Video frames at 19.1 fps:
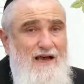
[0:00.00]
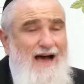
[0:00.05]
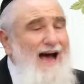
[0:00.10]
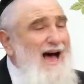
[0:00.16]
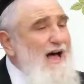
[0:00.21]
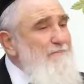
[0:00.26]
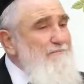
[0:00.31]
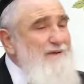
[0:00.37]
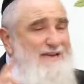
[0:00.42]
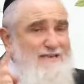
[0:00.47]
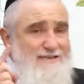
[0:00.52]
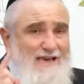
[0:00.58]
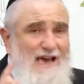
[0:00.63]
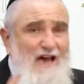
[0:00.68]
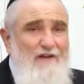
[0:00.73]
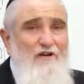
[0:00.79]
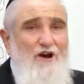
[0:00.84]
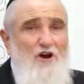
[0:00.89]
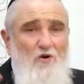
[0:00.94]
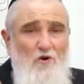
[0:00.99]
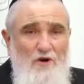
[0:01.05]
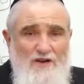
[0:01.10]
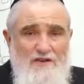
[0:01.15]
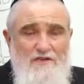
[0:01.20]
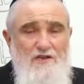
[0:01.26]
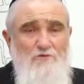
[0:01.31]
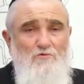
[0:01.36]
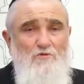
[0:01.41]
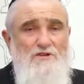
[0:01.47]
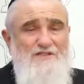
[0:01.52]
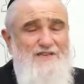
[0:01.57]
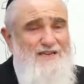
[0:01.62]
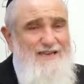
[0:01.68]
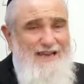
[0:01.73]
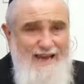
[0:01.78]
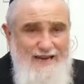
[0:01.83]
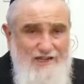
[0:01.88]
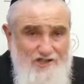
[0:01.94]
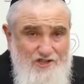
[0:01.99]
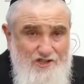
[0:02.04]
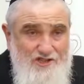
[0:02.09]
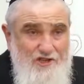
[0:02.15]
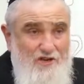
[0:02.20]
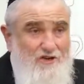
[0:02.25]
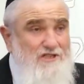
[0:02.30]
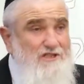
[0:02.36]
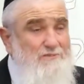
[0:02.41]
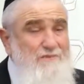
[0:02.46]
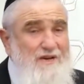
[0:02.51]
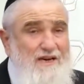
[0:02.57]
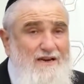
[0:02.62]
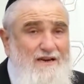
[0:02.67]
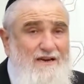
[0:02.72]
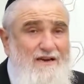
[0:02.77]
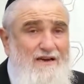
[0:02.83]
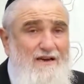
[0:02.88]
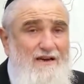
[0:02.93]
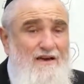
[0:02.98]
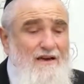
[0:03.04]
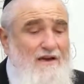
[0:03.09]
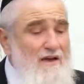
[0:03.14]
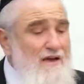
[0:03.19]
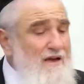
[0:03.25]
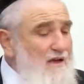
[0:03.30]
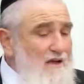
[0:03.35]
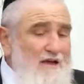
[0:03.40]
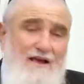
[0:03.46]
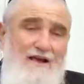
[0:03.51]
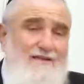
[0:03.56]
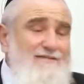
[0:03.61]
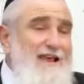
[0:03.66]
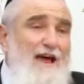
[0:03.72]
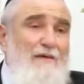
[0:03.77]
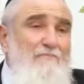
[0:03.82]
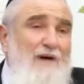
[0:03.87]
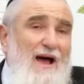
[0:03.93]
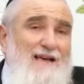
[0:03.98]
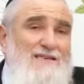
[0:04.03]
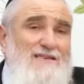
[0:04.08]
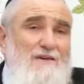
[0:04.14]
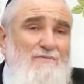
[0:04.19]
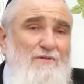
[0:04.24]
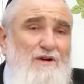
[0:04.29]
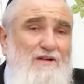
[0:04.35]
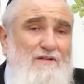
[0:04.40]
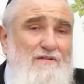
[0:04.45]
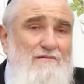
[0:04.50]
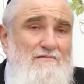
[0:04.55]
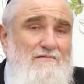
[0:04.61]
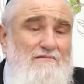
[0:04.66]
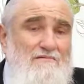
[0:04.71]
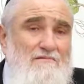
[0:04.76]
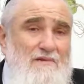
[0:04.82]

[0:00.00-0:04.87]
al pitev, according to the rules of nature, so to speak, it's not possible.